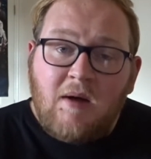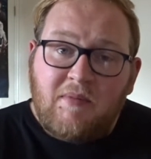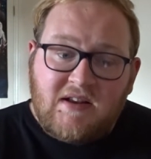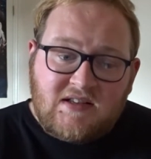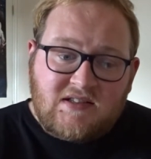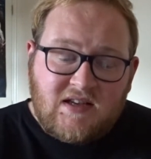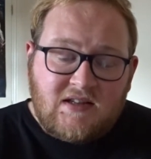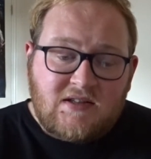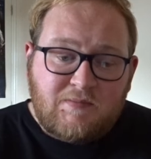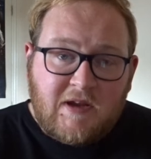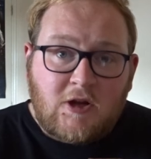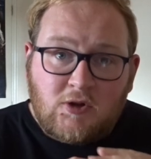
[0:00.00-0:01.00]
but it's since
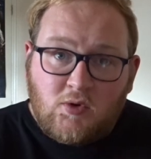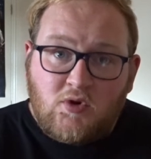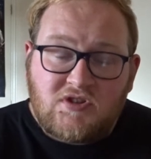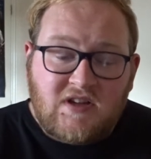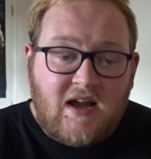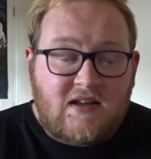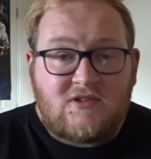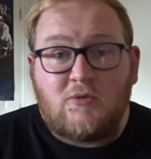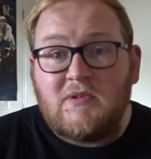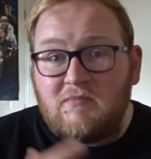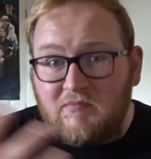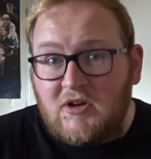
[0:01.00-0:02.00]
been closed,
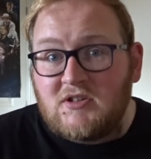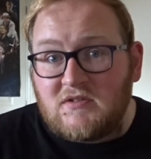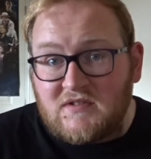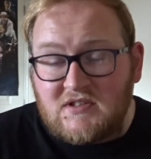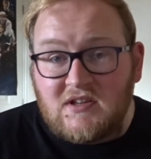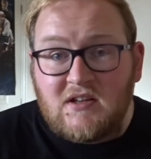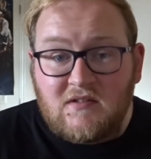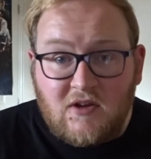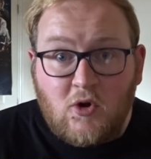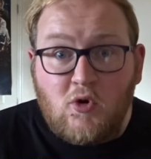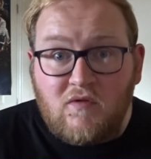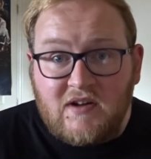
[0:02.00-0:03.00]
assuming because obviously the
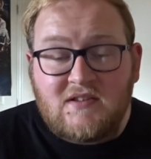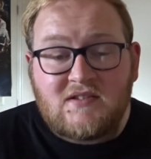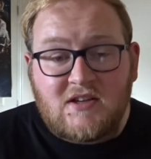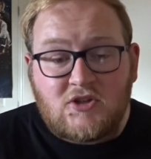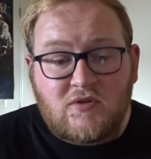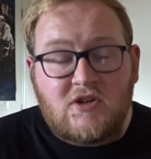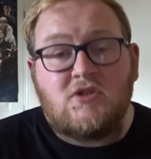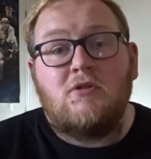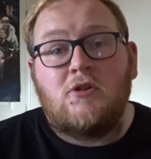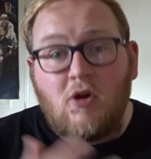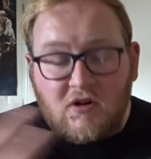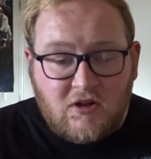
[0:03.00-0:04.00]
COVID situation,
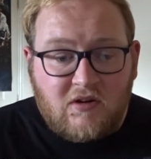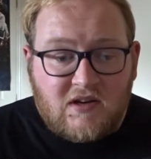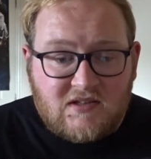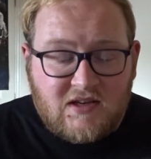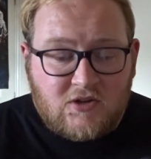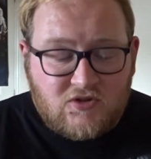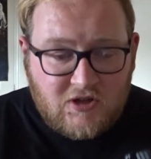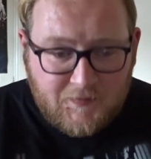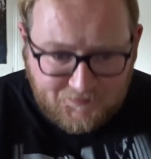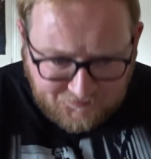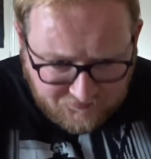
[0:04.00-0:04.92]
lockdown, etc.